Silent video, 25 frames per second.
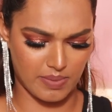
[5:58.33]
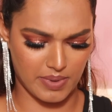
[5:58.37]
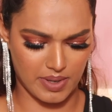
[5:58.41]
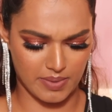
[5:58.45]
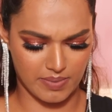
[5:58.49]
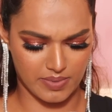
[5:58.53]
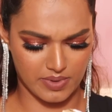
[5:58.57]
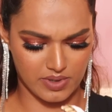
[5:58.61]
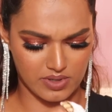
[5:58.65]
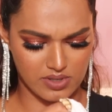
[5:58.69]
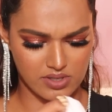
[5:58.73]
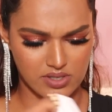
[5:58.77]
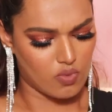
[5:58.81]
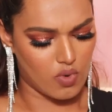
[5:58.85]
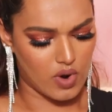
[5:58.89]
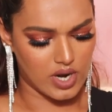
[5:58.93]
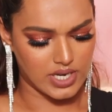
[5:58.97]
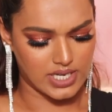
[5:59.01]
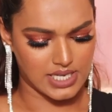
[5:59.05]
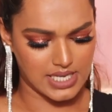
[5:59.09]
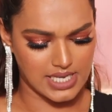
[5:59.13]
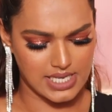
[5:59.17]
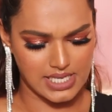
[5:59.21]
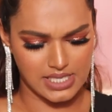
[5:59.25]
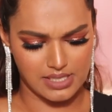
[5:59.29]
paper.
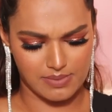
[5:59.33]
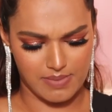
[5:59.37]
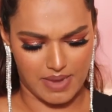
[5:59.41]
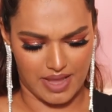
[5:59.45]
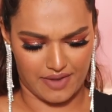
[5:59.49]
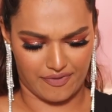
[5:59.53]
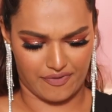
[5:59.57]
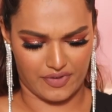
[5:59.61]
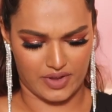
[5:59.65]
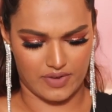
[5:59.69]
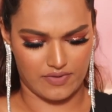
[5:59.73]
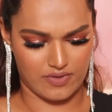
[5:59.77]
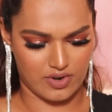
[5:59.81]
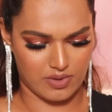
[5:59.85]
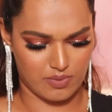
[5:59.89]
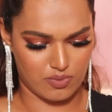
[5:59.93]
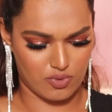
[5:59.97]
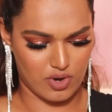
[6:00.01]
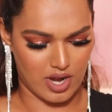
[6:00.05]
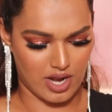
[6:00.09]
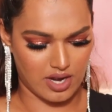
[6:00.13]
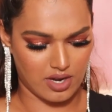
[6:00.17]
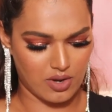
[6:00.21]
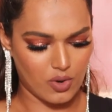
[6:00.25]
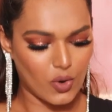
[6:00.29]
What is my favorite brand?